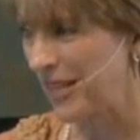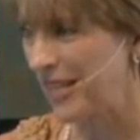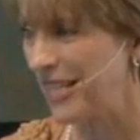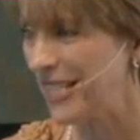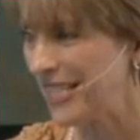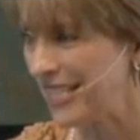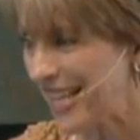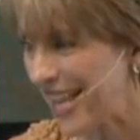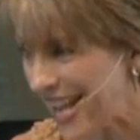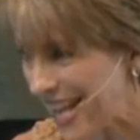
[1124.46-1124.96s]

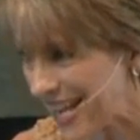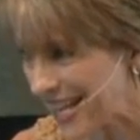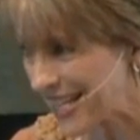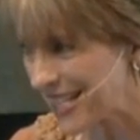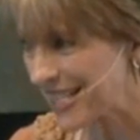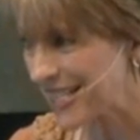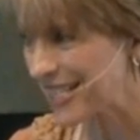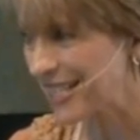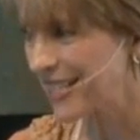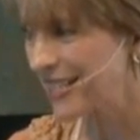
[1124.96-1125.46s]
It
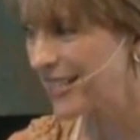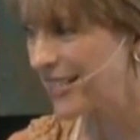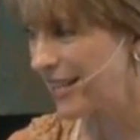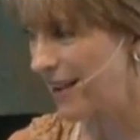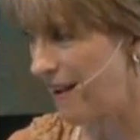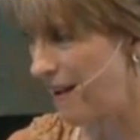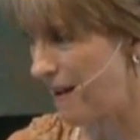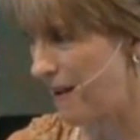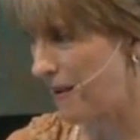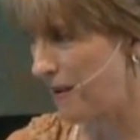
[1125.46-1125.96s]
takes
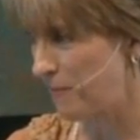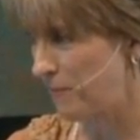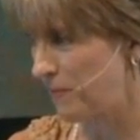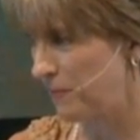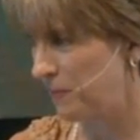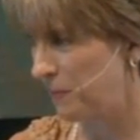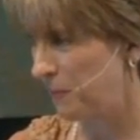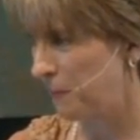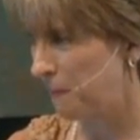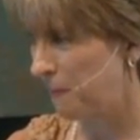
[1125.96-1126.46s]
time.
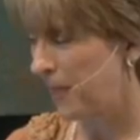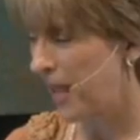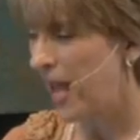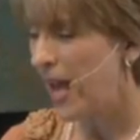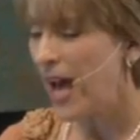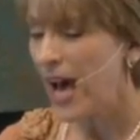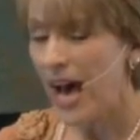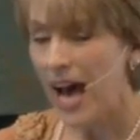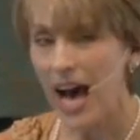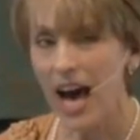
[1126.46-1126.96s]

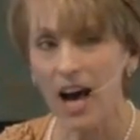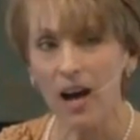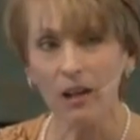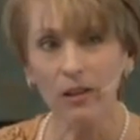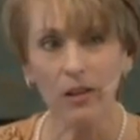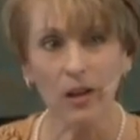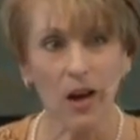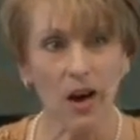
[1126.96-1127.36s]
How